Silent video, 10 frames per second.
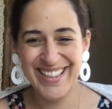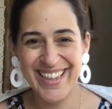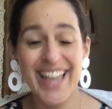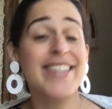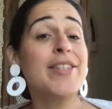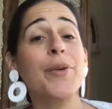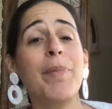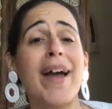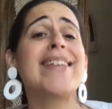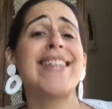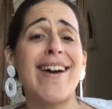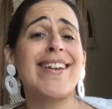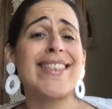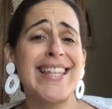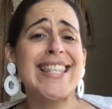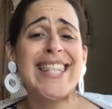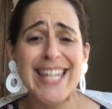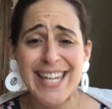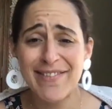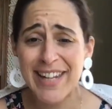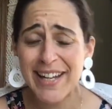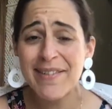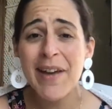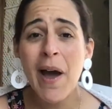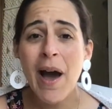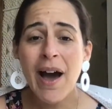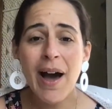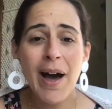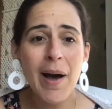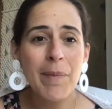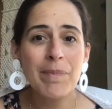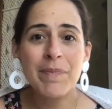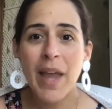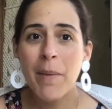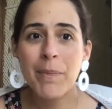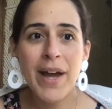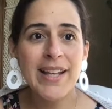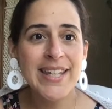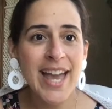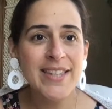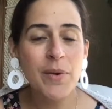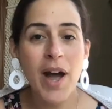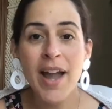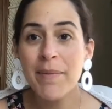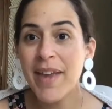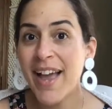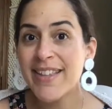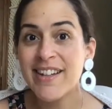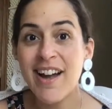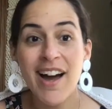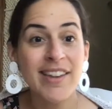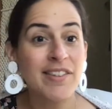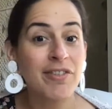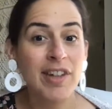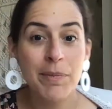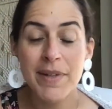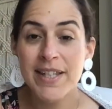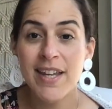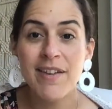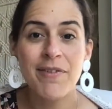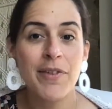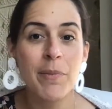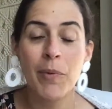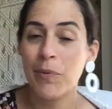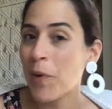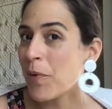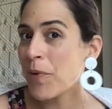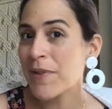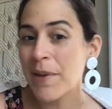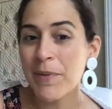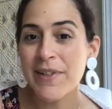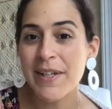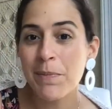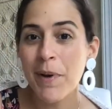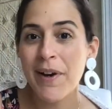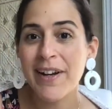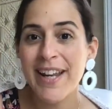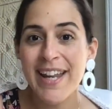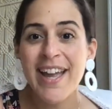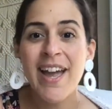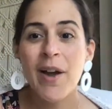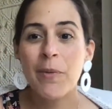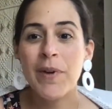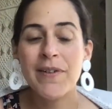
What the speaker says: and still pass out in the evening. But yeah, so I am casting on the Phillipa Tee for the Berroco Summer Tea Party. We are